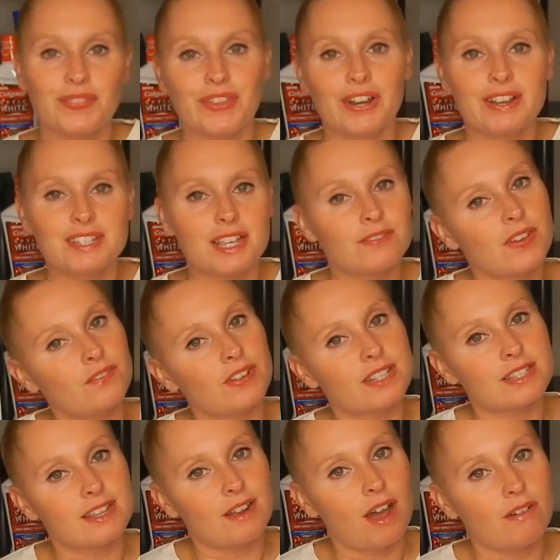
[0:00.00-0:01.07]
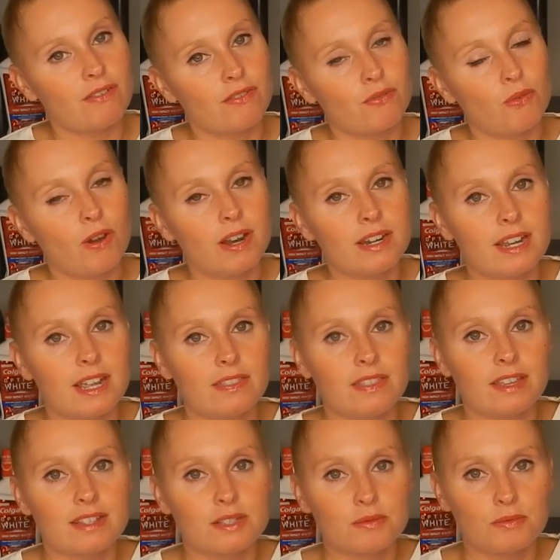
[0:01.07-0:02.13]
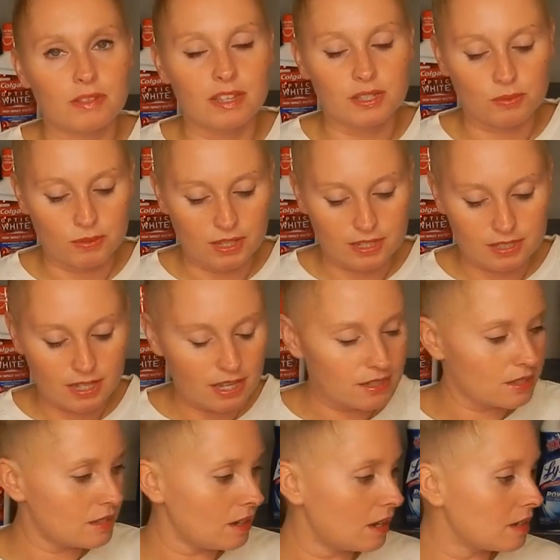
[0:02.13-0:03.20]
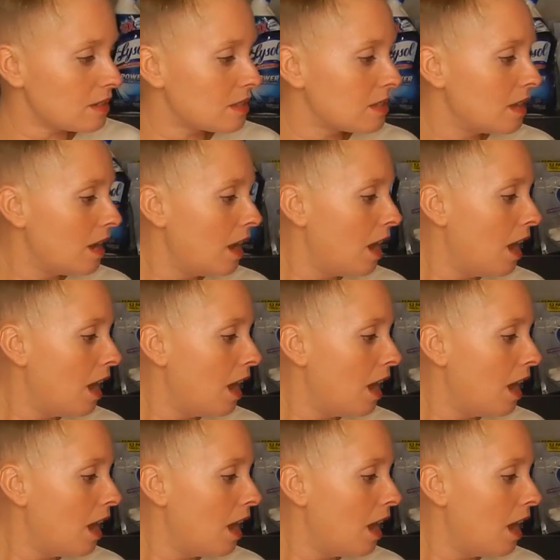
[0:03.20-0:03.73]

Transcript: There's a 50% off of one in this week's inserts.